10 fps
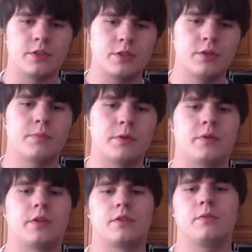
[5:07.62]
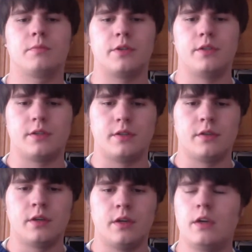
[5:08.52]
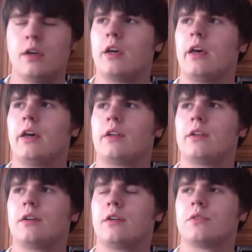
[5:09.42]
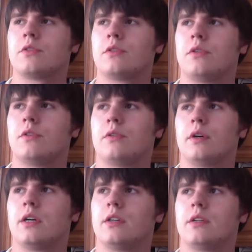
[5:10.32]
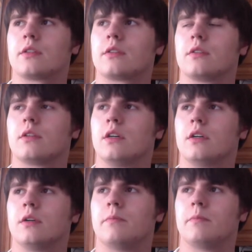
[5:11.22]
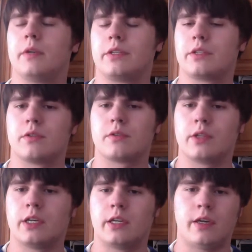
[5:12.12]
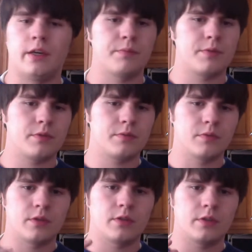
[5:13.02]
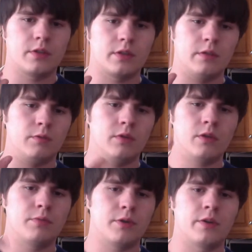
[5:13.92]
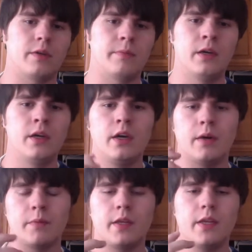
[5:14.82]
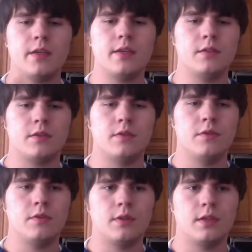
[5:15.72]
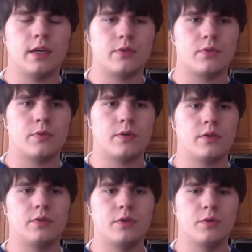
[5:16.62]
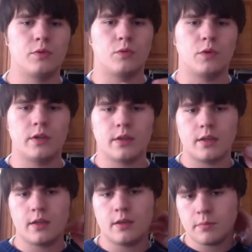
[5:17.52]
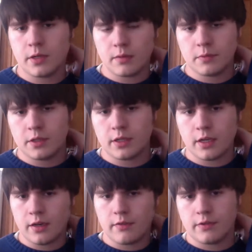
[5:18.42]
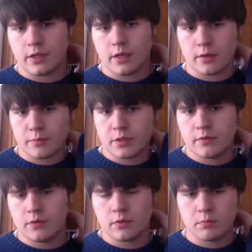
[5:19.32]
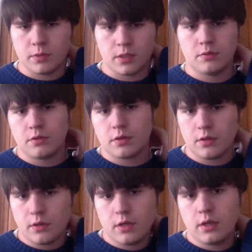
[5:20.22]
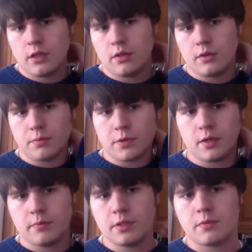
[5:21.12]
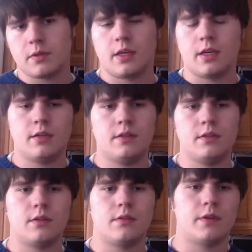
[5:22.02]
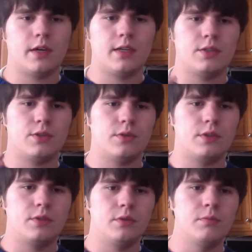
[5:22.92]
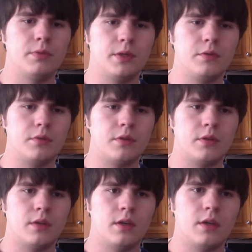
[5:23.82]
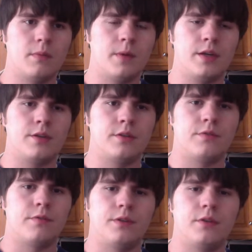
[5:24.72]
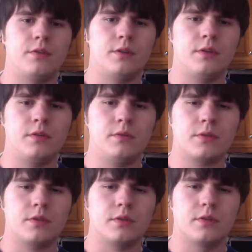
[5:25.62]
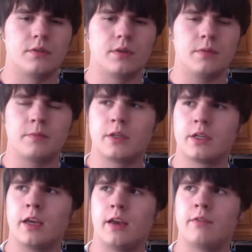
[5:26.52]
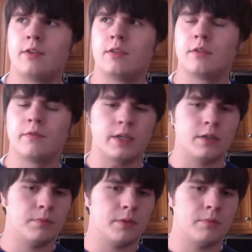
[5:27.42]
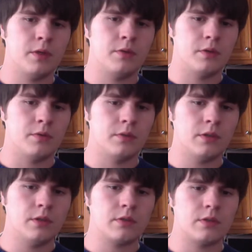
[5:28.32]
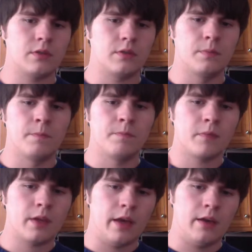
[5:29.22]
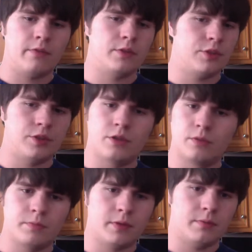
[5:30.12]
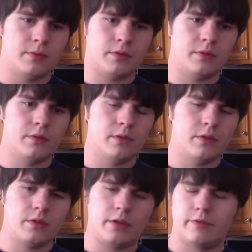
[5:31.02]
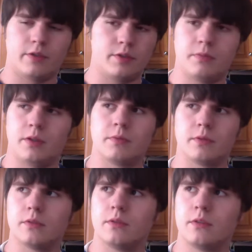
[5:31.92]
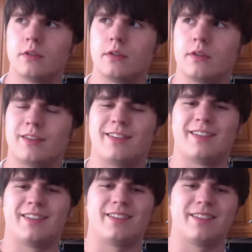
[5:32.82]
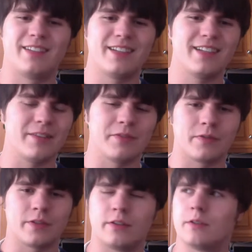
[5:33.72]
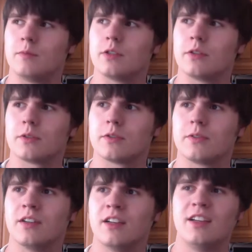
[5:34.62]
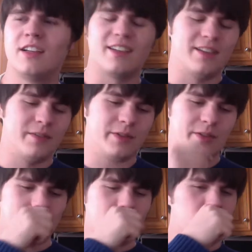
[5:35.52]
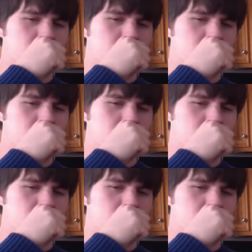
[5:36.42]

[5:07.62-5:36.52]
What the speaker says: super quick, super easy. And it also makes it so that apps work in one program. I'm thinking to do the actual two-in-one thing, but I'm going to have an option of doing both. The only problem is with that is if I actually do both, it might interfere though, so I'm going to have it in developer mode only, so average Joe people, or average people, I have a friend named Joe, so anyways,